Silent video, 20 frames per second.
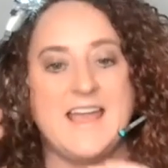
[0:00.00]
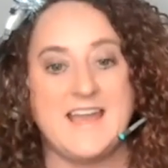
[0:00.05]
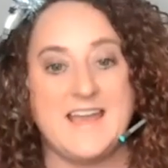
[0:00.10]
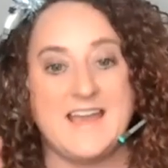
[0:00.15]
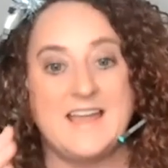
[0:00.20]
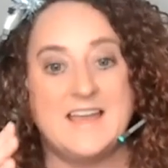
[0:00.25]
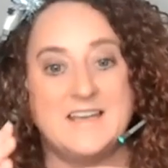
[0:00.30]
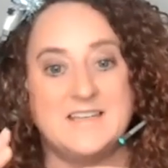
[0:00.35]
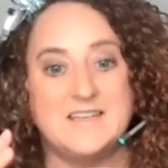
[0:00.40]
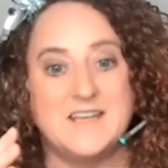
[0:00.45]

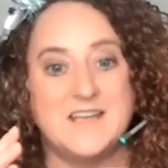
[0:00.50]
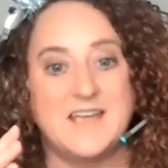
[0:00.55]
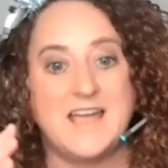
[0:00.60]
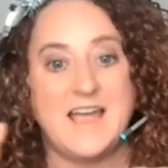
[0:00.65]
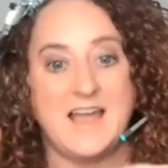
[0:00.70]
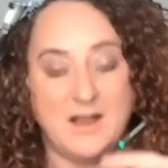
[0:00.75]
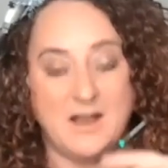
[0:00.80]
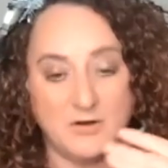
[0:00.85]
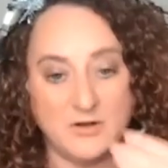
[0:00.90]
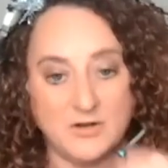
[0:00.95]
and
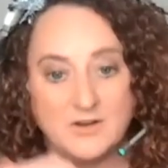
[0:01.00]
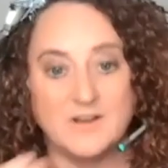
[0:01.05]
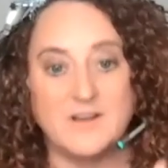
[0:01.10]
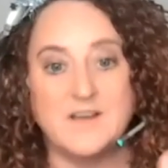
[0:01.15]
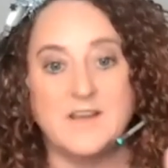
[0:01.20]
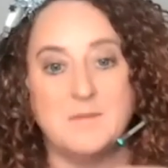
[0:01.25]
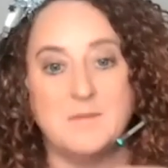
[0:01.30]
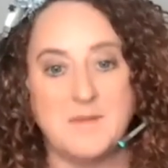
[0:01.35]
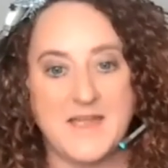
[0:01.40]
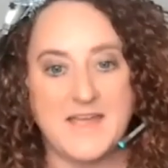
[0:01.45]
how you're
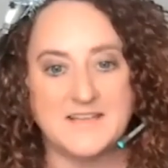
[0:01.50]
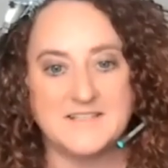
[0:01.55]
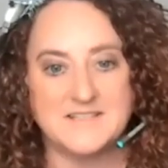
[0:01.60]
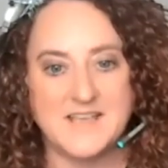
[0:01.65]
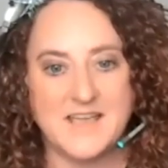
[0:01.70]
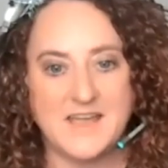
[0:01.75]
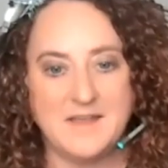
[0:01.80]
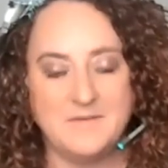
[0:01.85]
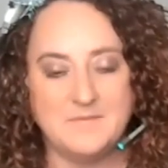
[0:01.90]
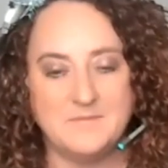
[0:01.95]
going to get
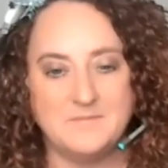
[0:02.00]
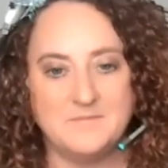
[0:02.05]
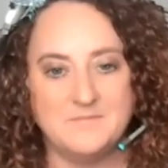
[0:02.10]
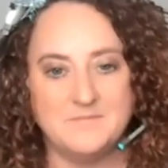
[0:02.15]
past that.